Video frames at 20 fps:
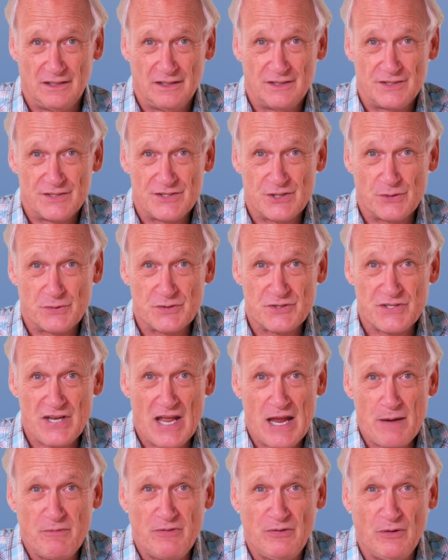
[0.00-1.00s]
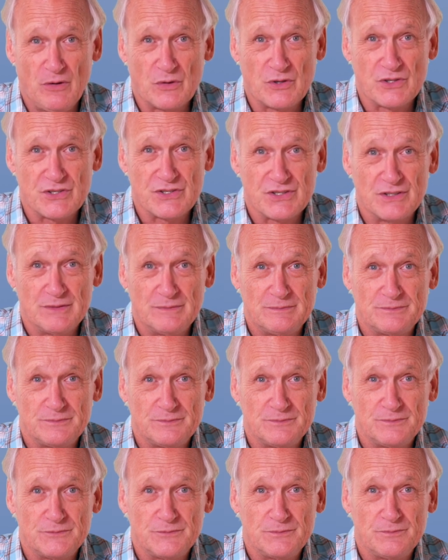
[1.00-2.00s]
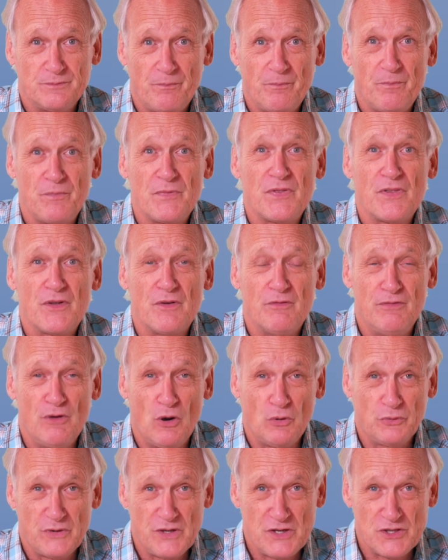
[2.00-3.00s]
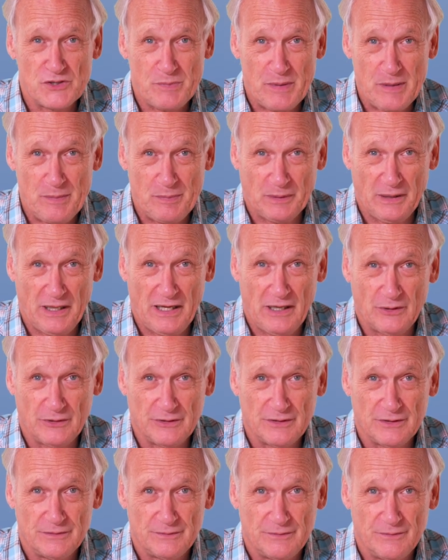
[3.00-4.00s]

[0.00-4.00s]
So it's time, folks, to vote these people out.